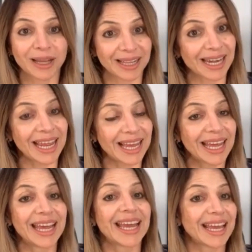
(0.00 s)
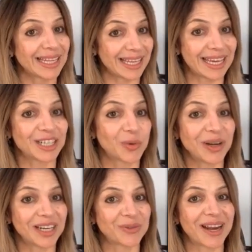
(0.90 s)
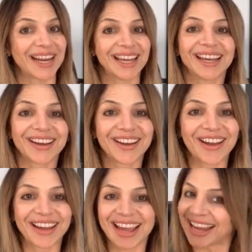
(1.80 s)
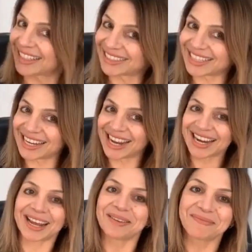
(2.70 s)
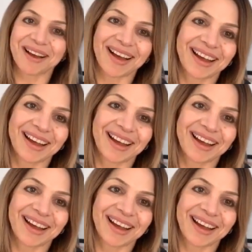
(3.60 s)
clinic in the year 2020. Okay, see you later. Bye.